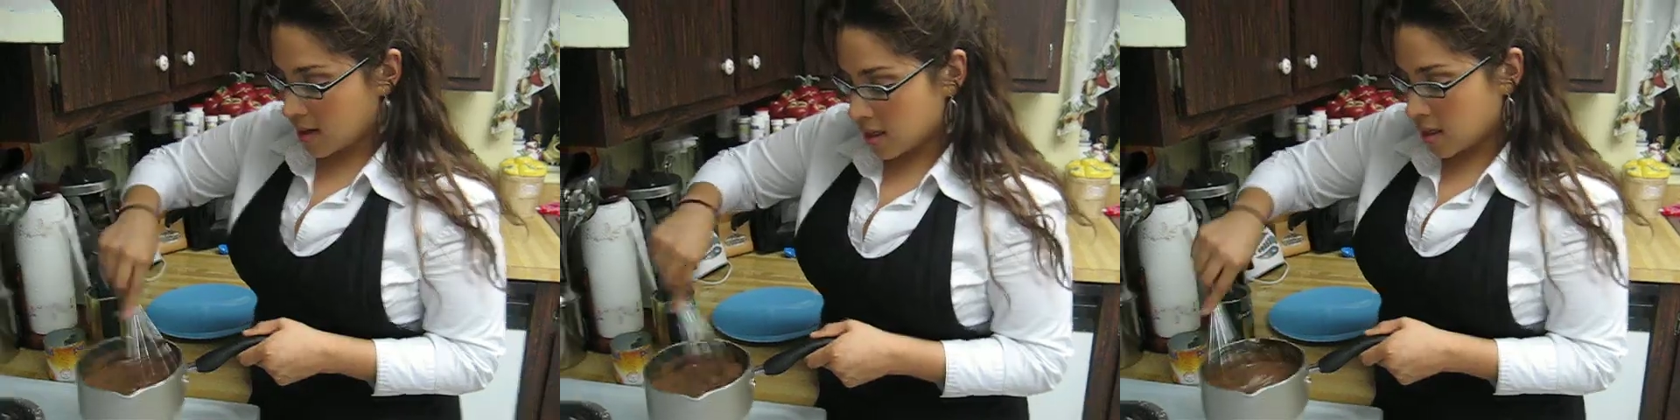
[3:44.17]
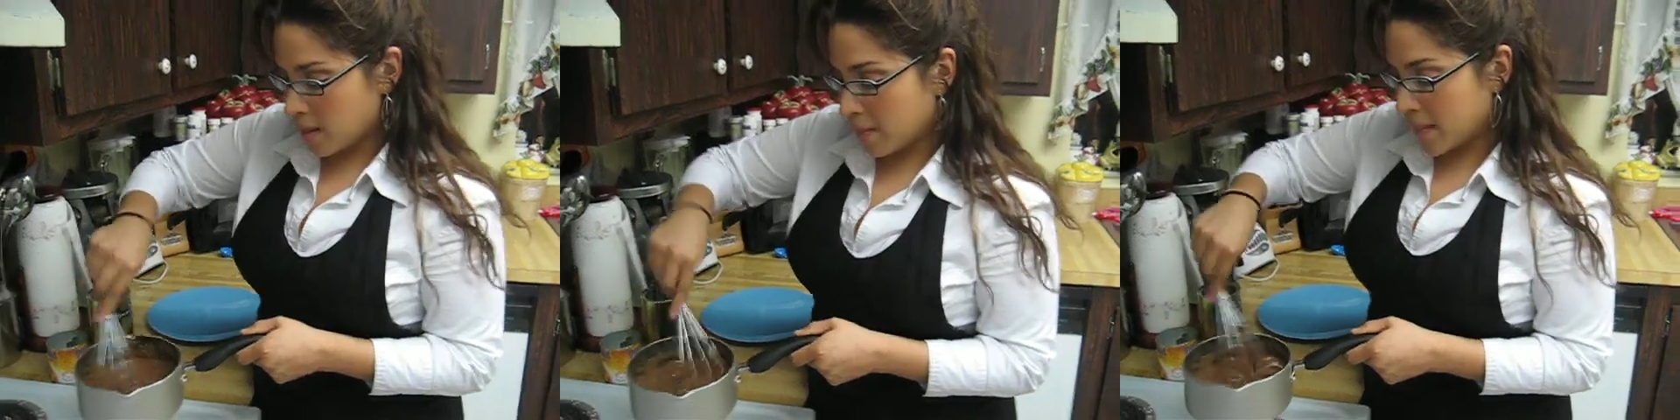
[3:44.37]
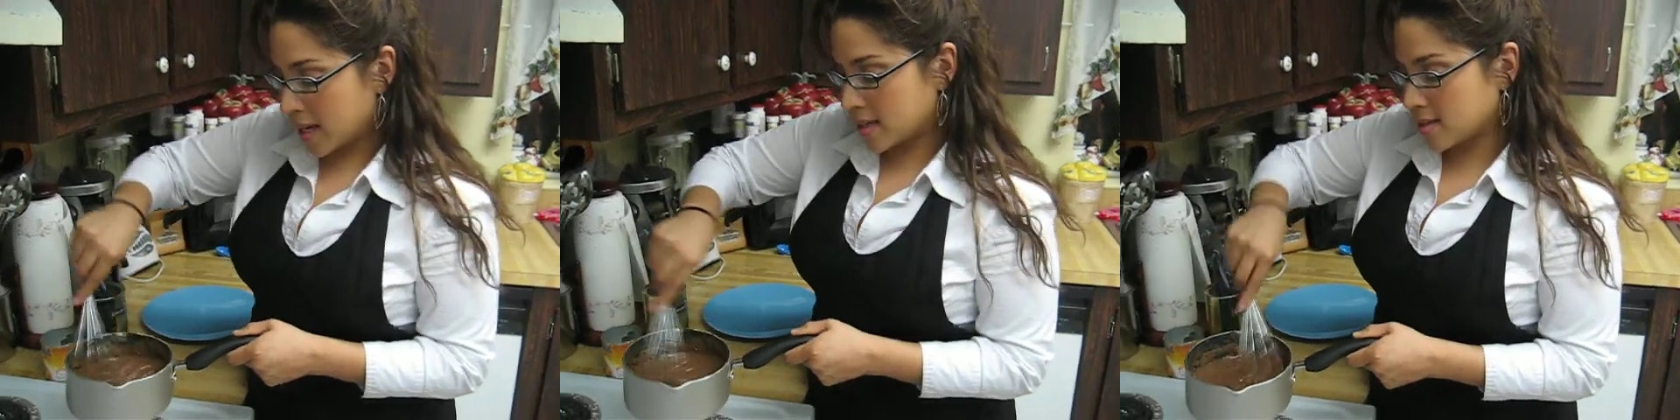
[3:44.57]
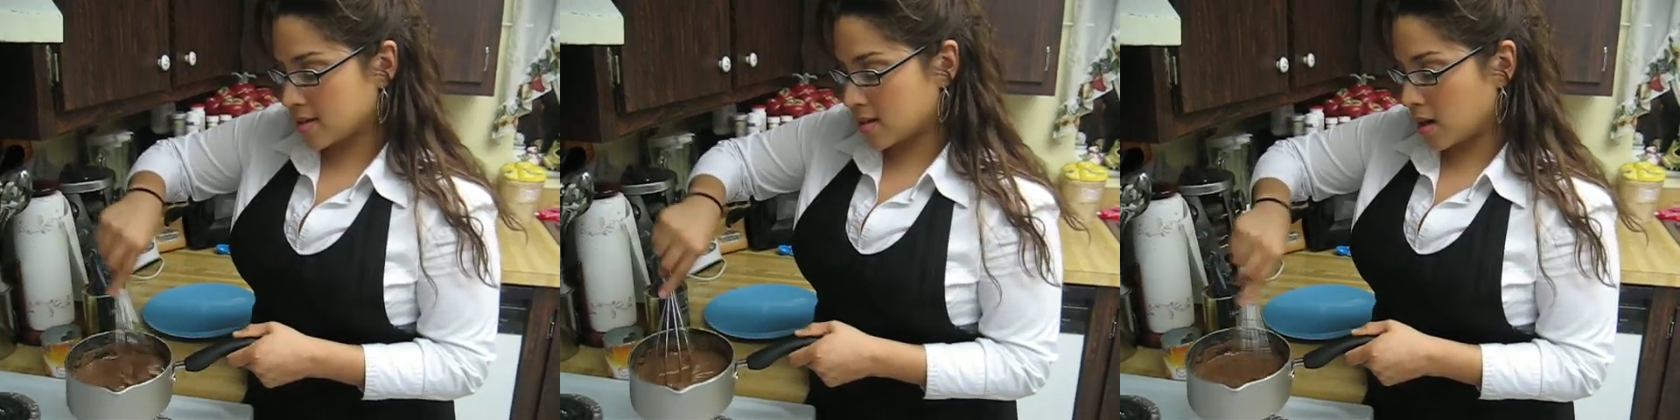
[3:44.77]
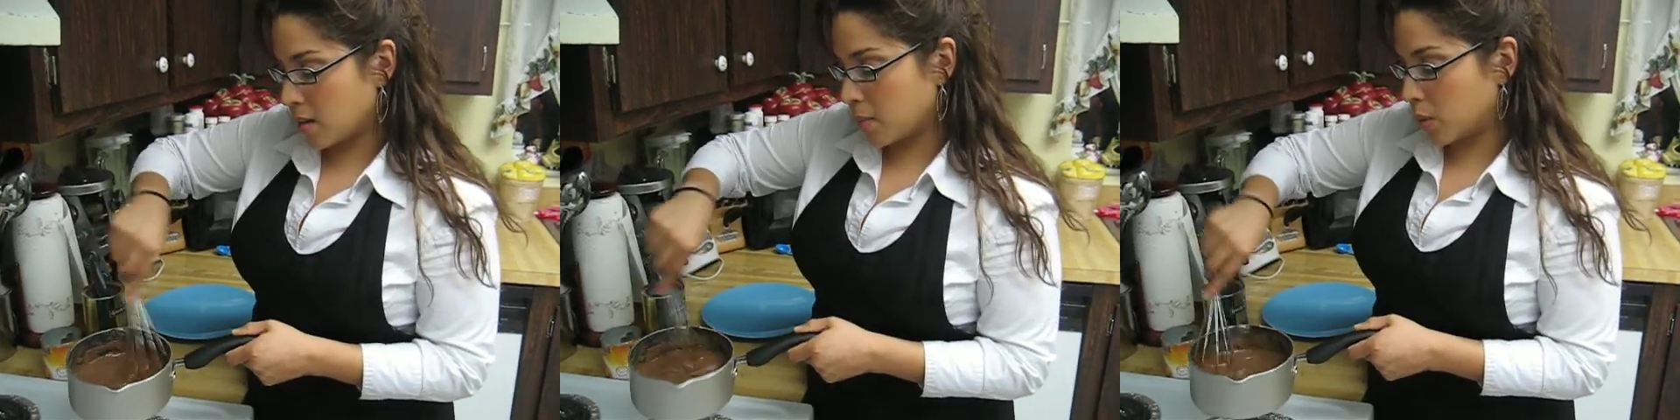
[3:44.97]
the mix
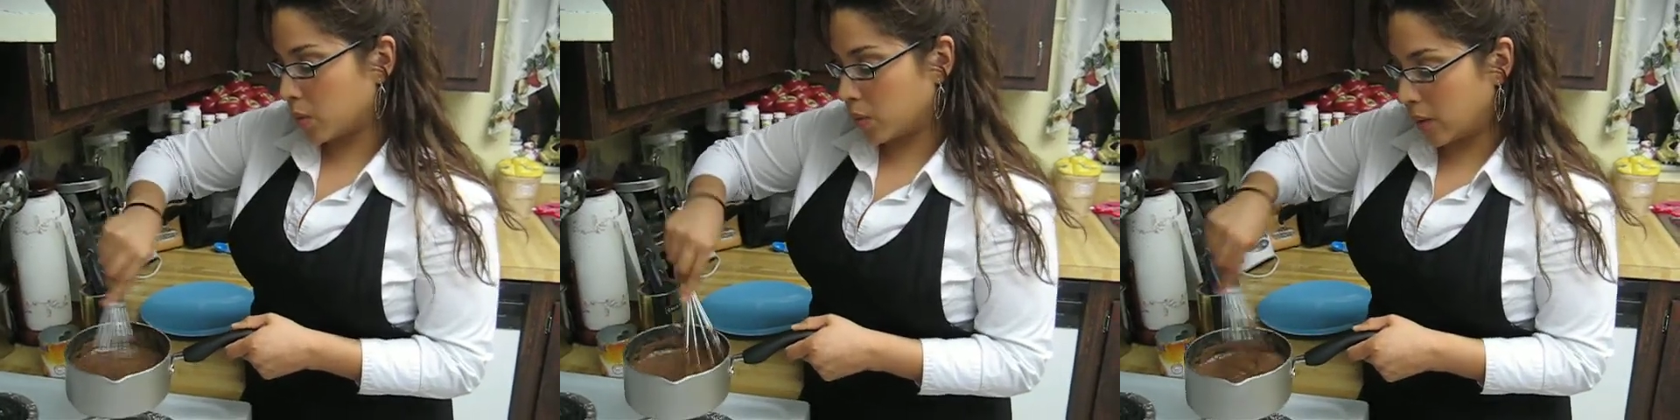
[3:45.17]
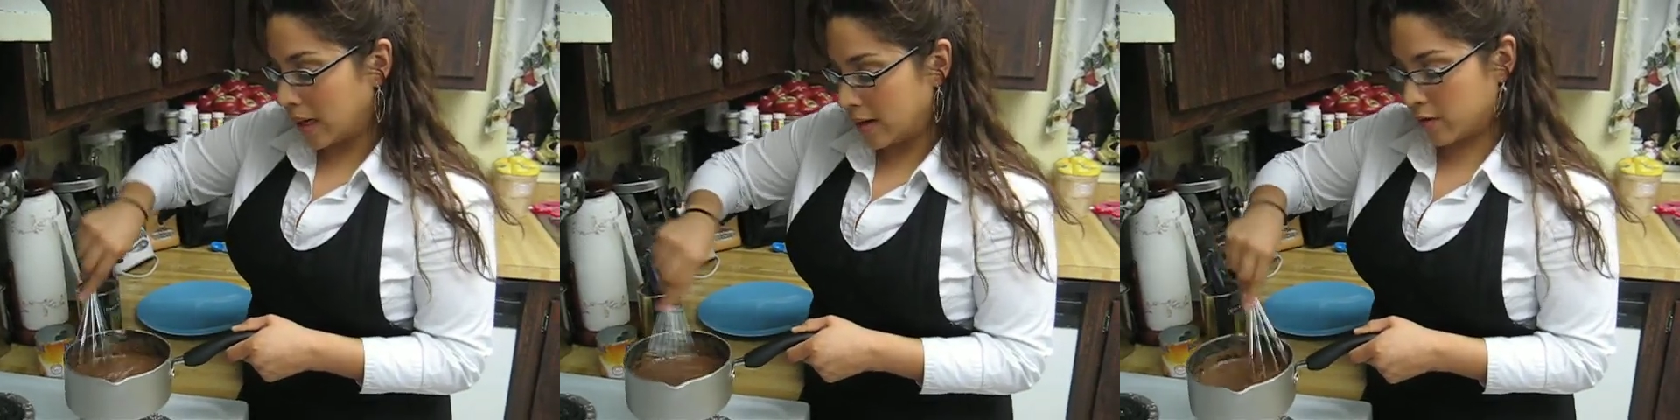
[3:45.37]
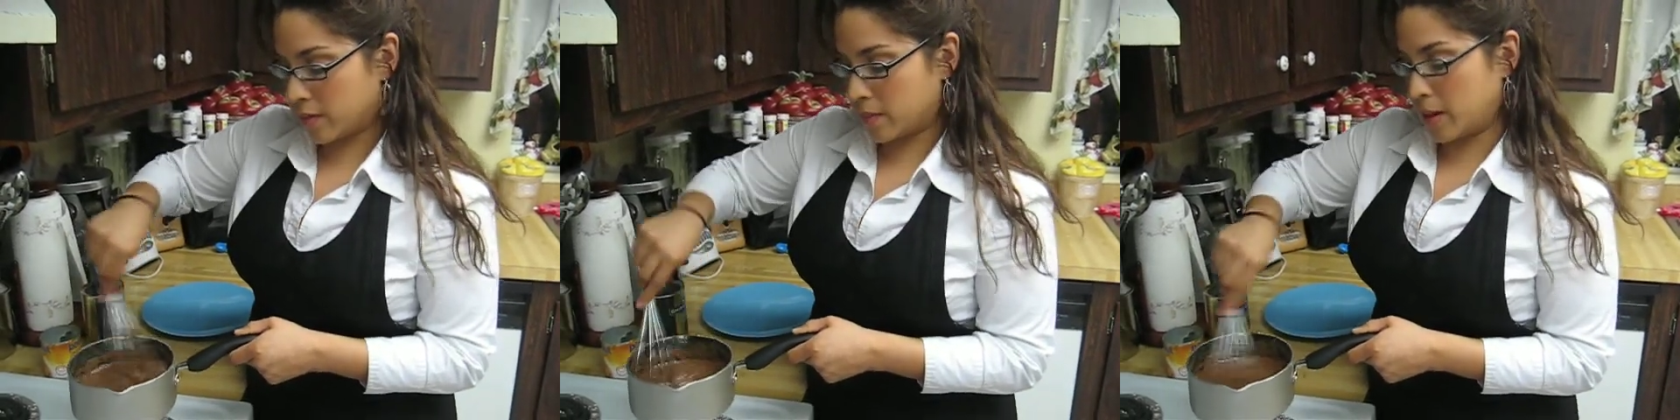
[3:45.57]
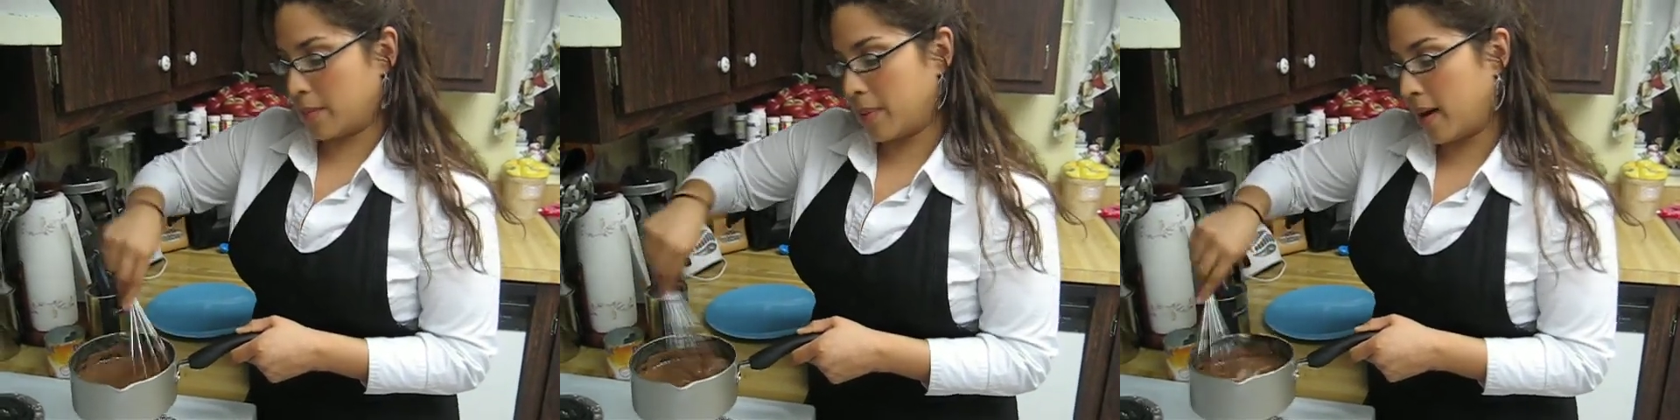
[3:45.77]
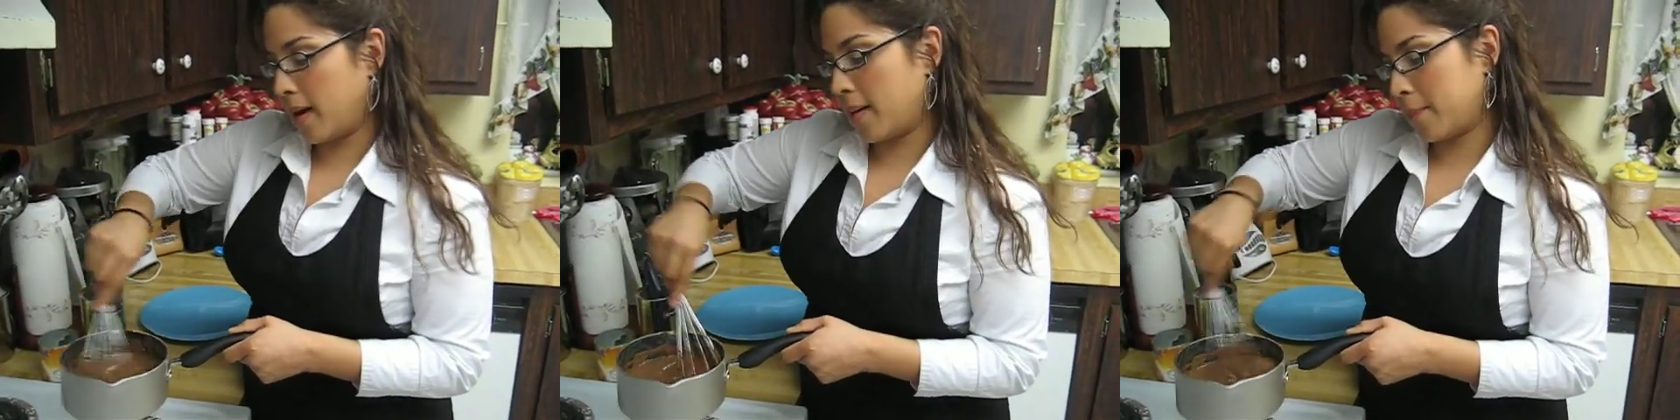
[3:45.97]
come away from the
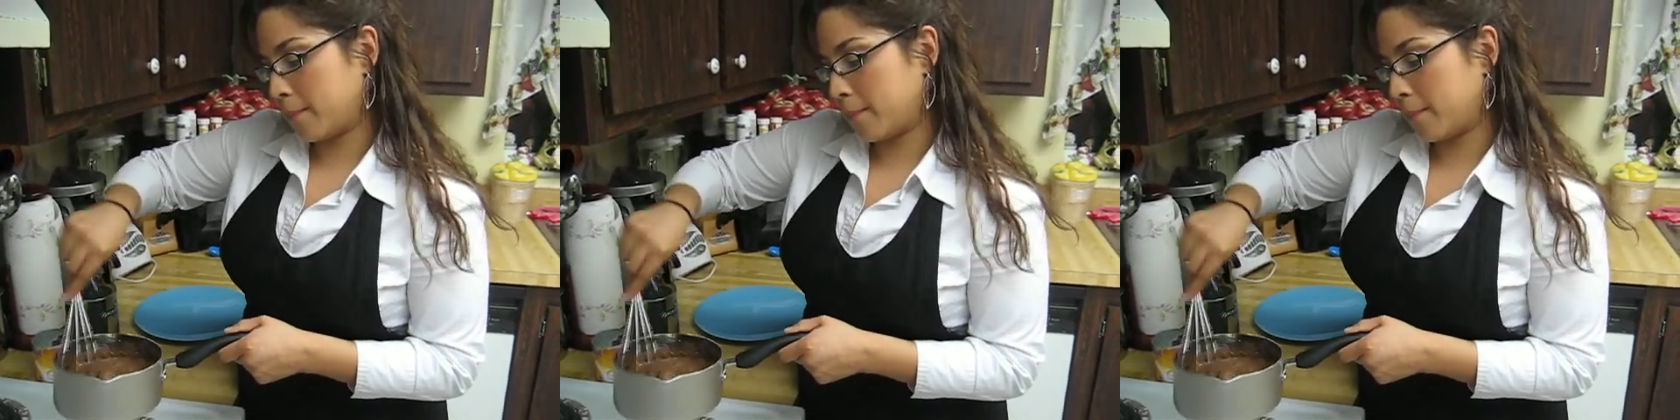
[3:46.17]
pot.